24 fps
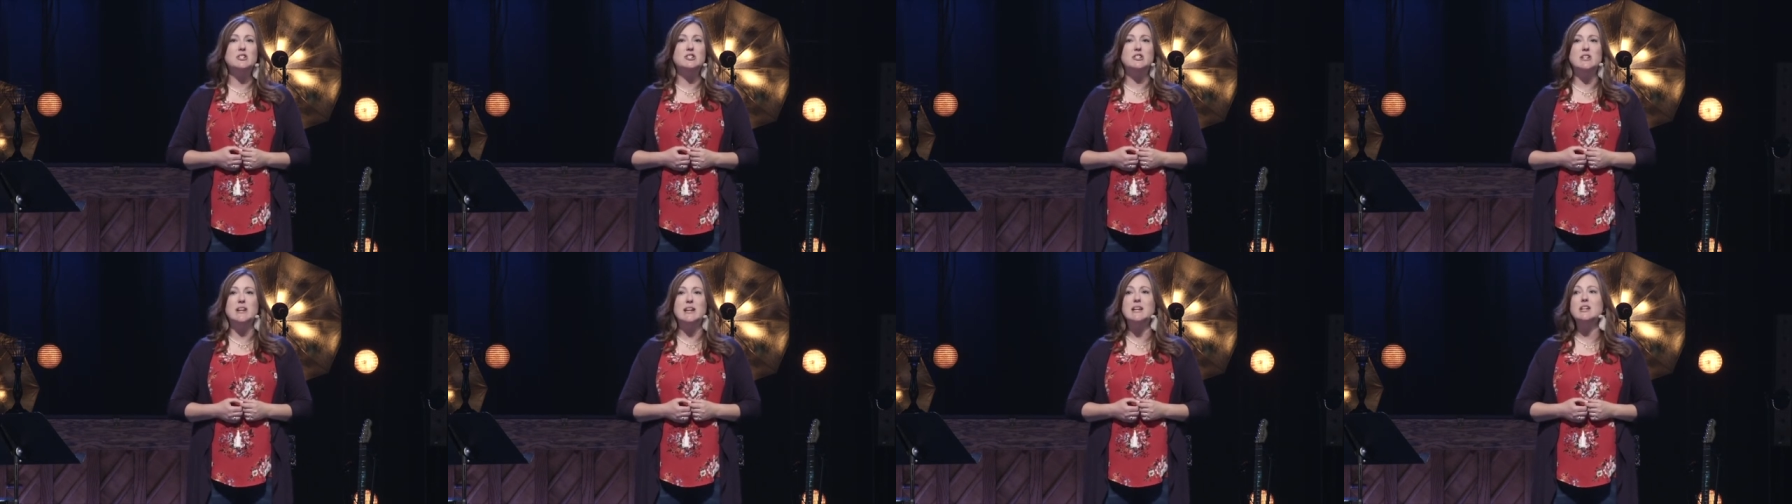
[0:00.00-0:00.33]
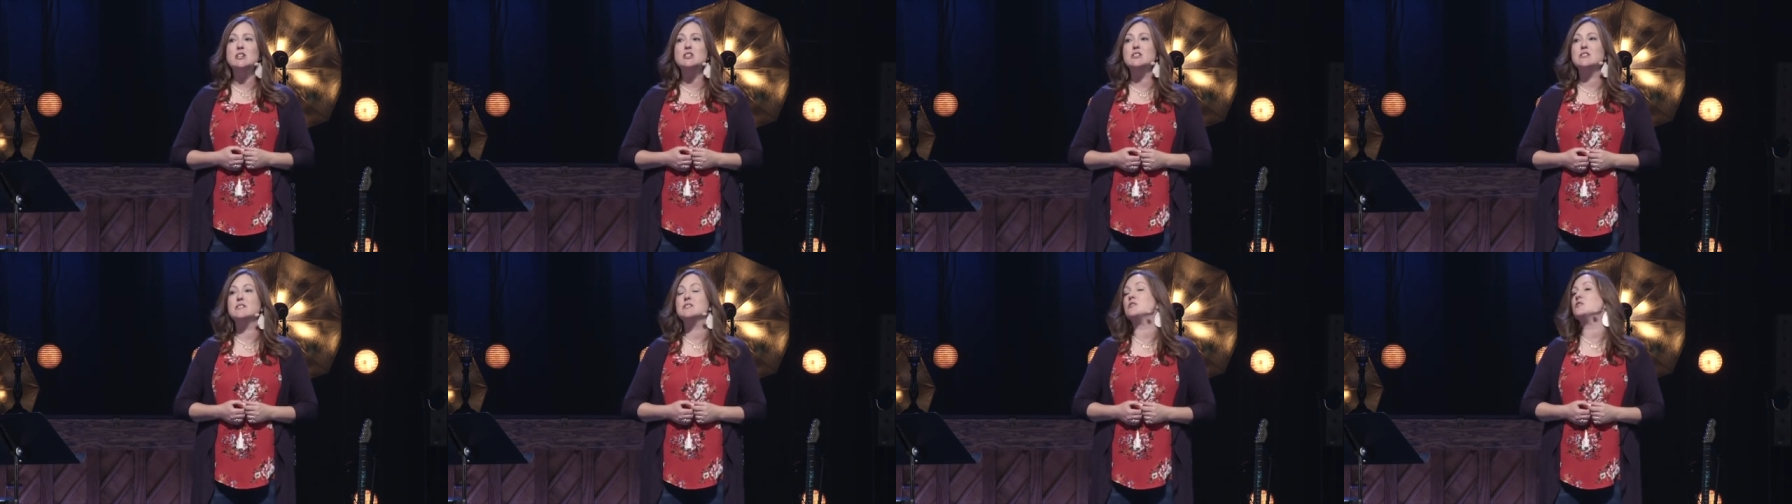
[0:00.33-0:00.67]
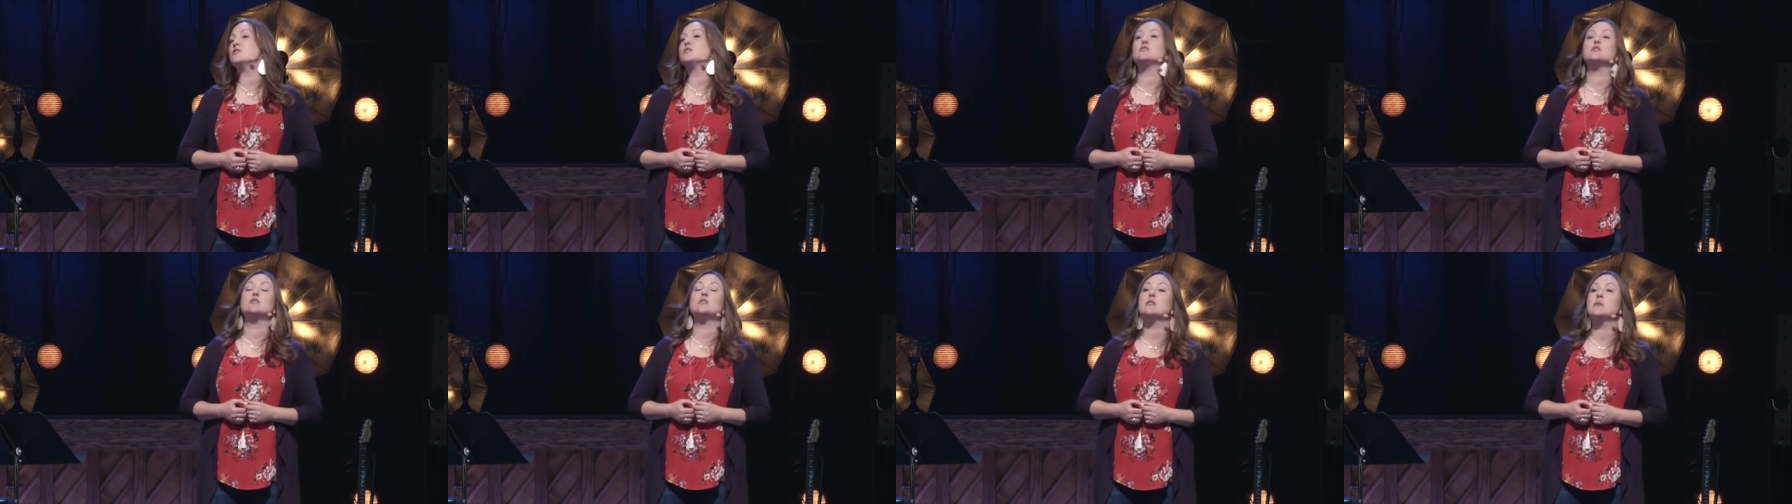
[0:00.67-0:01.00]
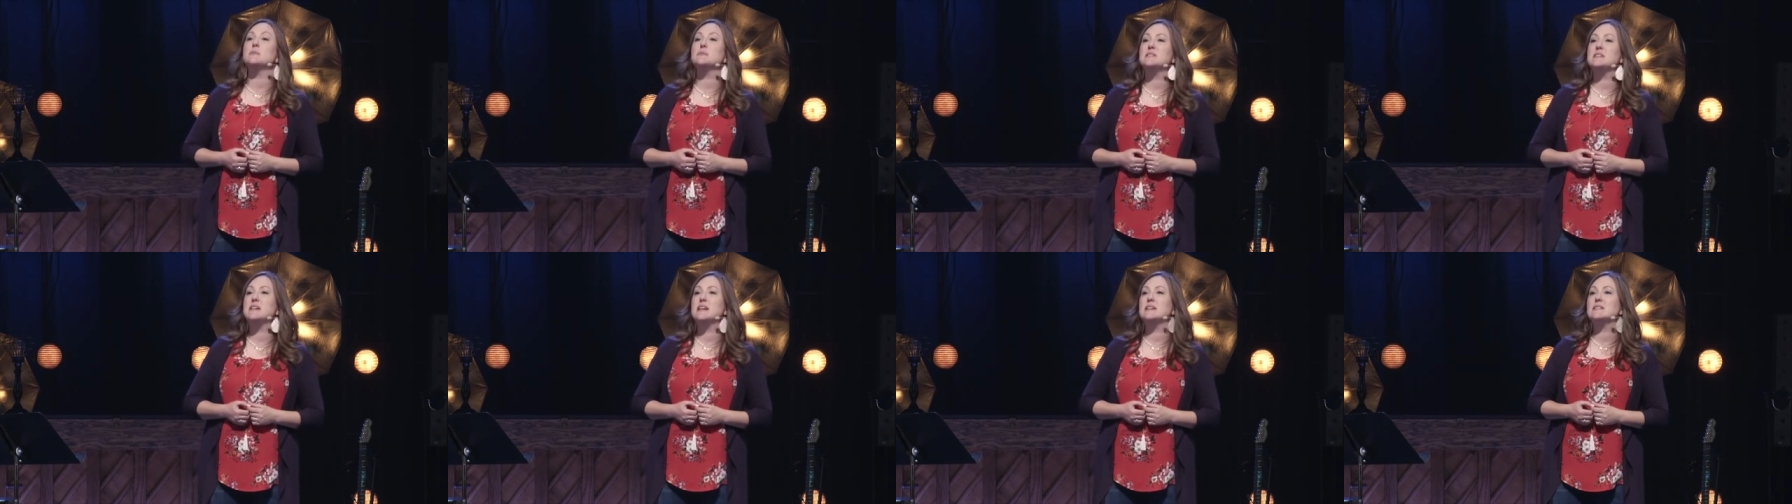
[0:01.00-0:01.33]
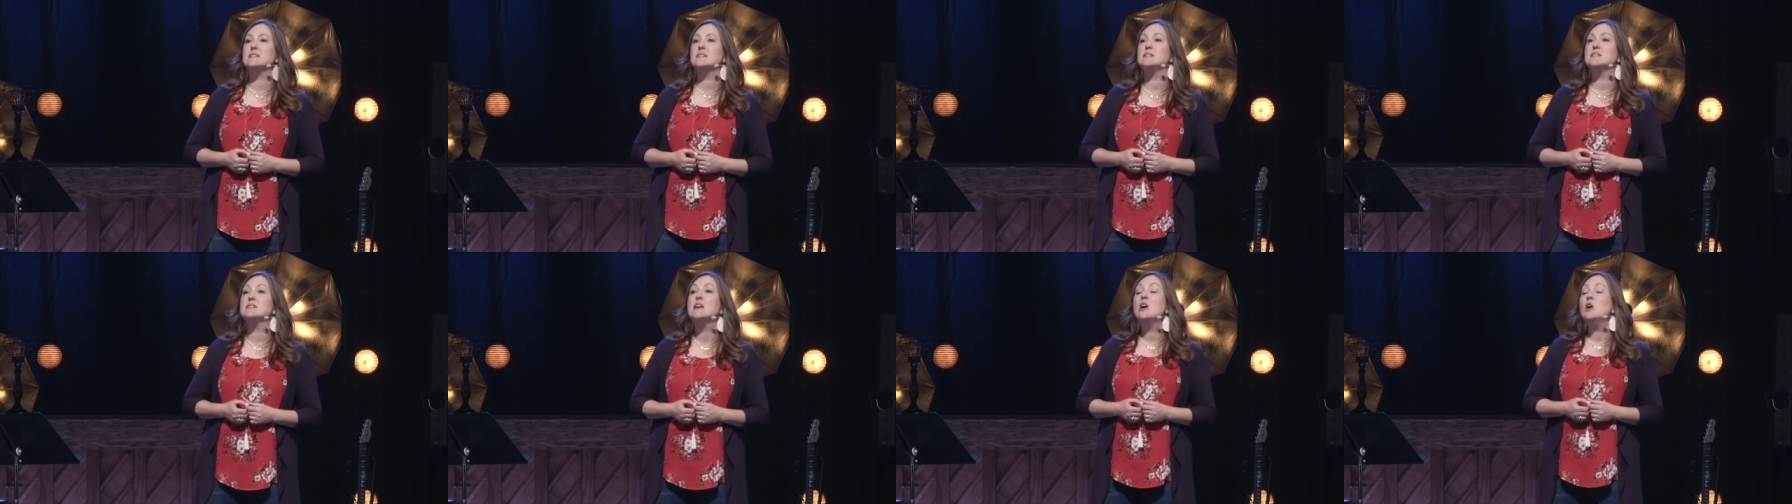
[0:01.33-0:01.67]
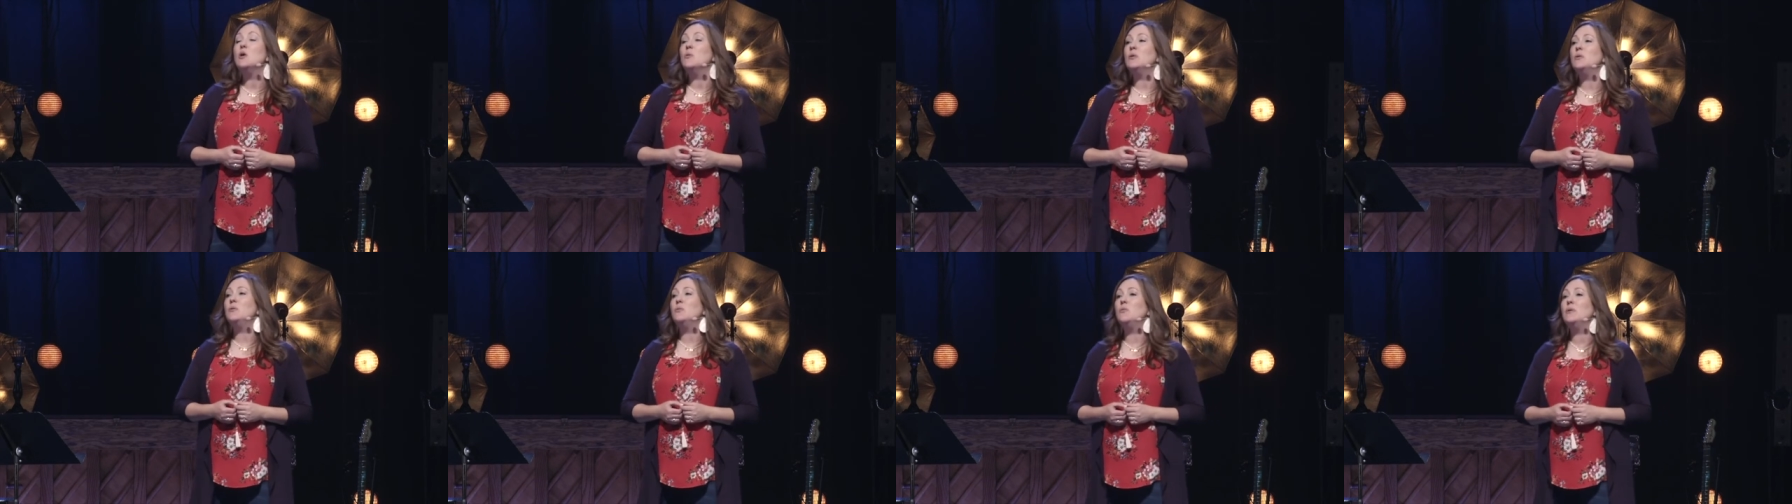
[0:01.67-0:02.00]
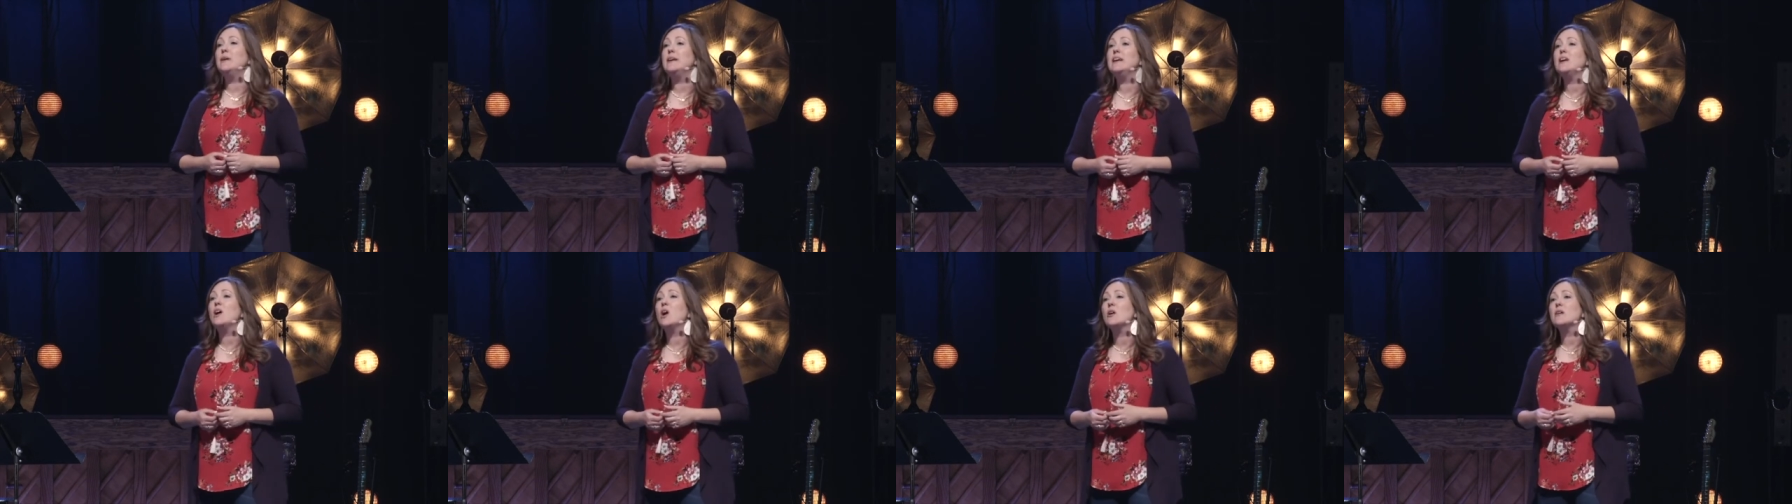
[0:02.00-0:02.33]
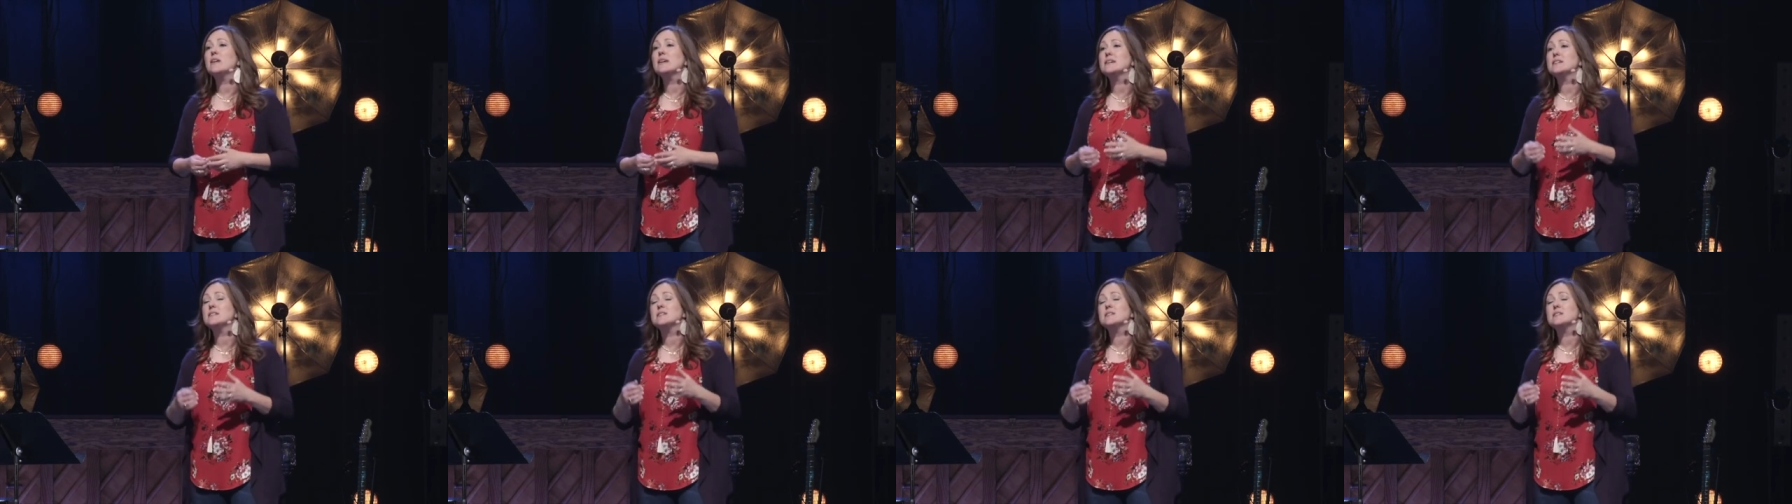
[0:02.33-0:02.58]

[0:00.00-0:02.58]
It changes our circumstances. When we are